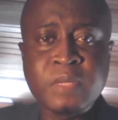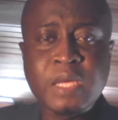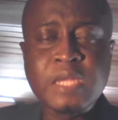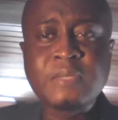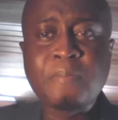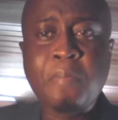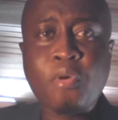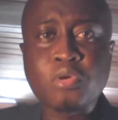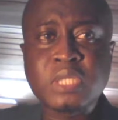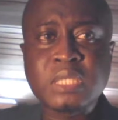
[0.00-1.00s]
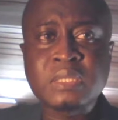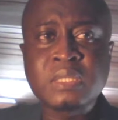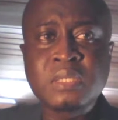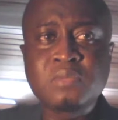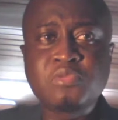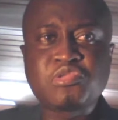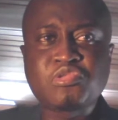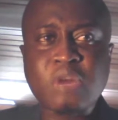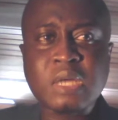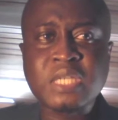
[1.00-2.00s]
It is important to
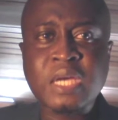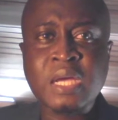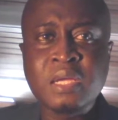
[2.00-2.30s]
structure